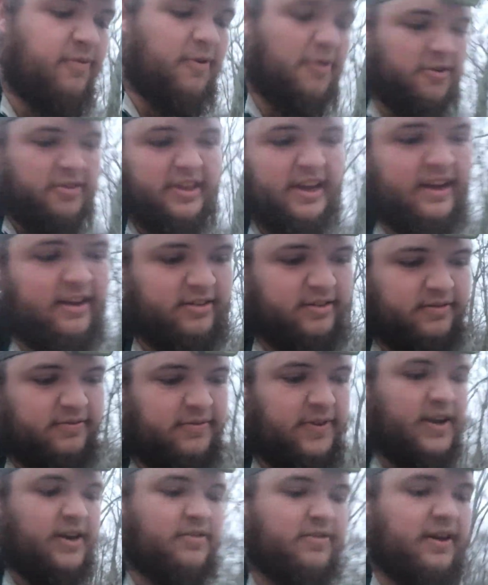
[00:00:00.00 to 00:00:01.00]
4,000
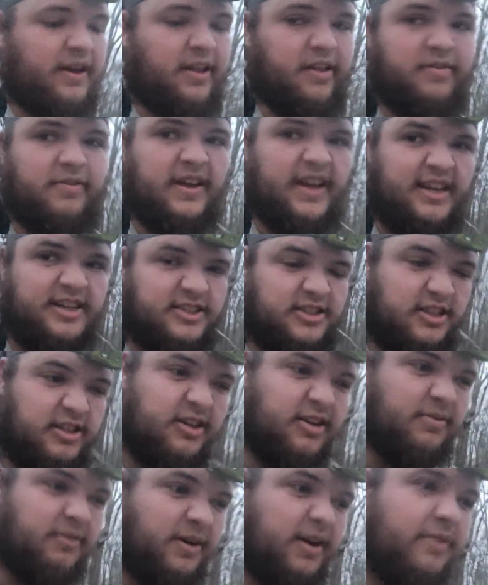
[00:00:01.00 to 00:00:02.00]
feet of elevation
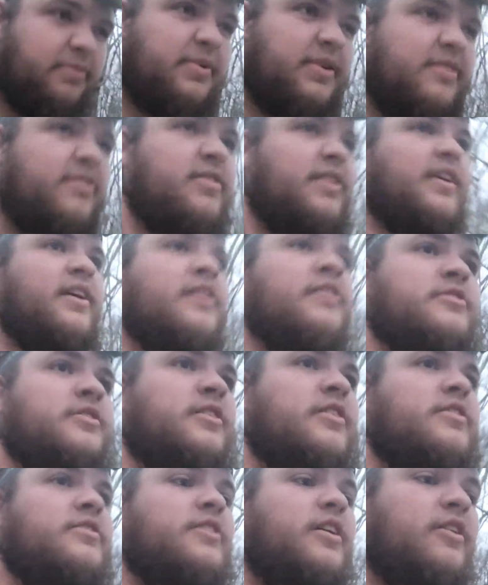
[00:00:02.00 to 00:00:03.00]
coming up this thing,
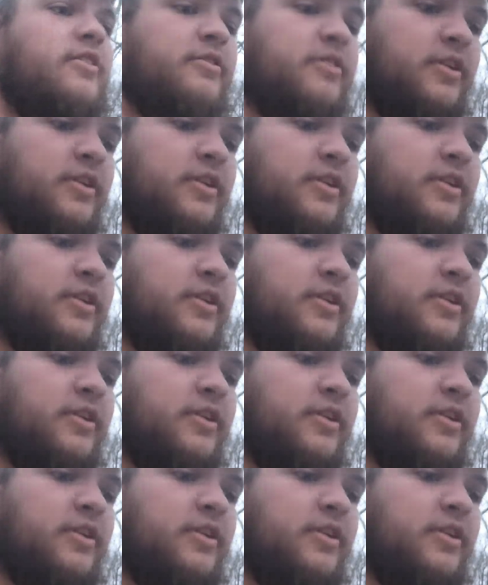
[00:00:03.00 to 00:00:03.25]
so it's all